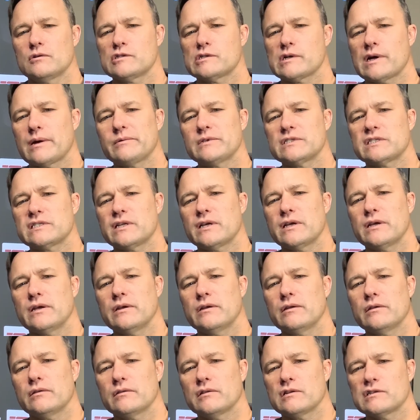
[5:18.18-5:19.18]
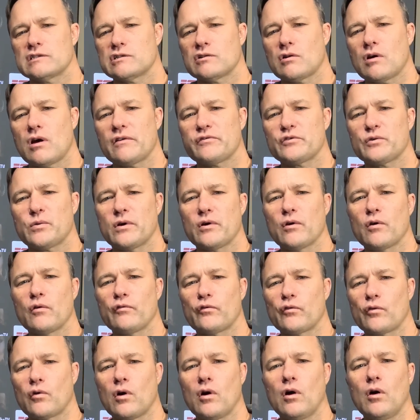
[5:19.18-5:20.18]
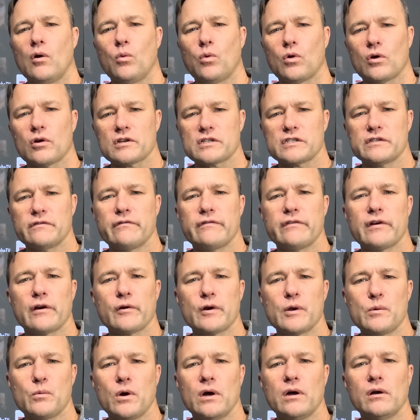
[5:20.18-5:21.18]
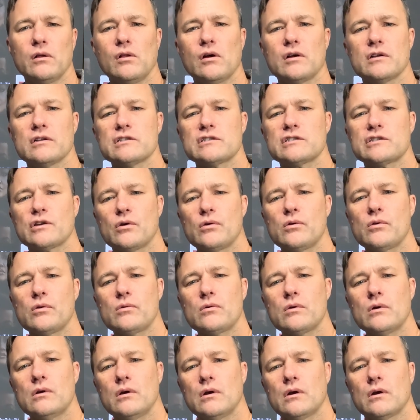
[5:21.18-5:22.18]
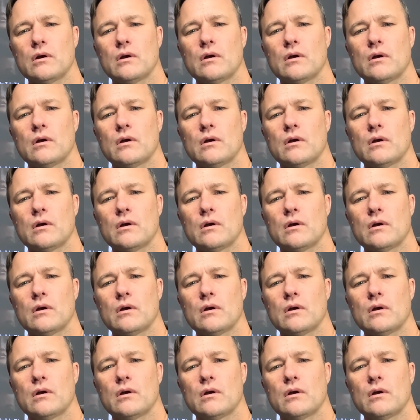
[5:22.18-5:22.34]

so I would say the software overall works very well on its own.